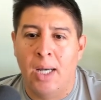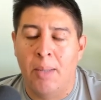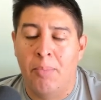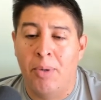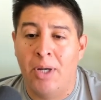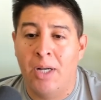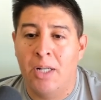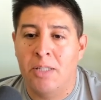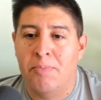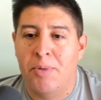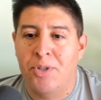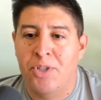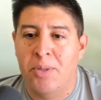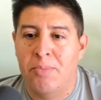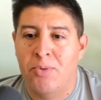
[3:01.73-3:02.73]
bringing his
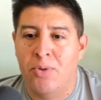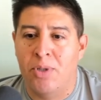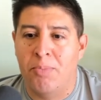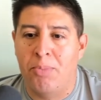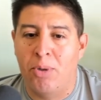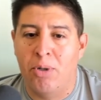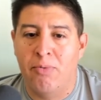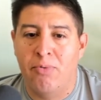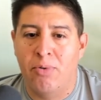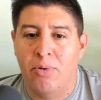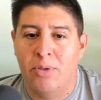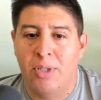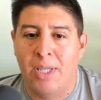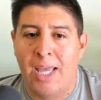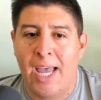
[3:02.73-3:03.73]
bishop to the beautiful
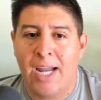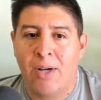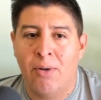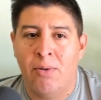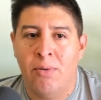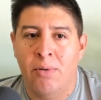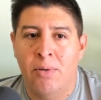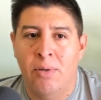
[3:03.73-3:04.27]
diagonal